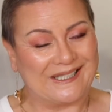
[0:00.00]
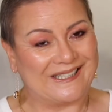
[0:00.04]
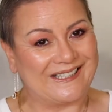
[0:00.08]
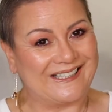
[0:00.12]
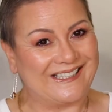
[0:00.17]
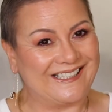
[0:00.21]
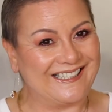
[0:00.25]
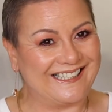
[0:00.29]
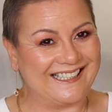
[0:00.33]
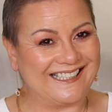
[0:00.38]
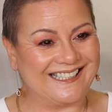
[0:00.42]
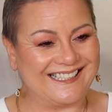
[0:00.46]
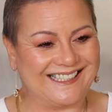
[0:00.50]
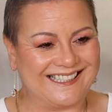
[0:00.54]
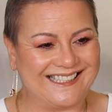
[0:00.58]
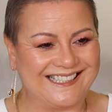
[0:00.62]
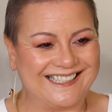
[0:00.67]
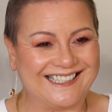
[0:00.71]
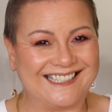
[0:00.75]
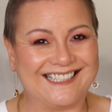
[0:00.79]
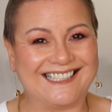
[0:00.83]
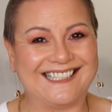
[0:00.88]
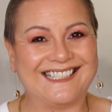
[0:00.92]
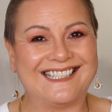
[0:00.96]

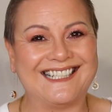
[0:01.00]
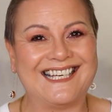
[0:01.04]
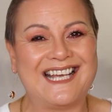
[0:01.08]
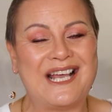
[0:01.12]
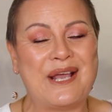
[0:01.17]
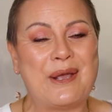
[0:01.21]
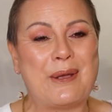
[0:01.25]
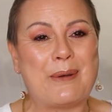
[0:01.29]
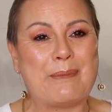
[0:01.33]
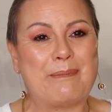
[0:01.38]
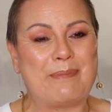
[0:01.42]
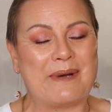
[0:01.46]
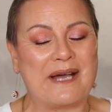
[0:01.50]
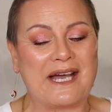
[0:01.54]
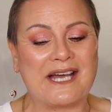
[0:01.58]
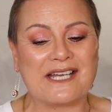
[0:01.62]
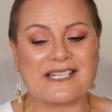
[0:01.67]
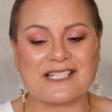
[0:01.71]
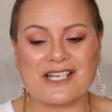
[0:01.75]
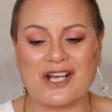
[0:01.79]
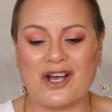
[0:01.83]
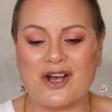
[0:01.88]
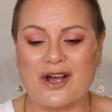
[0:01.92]
But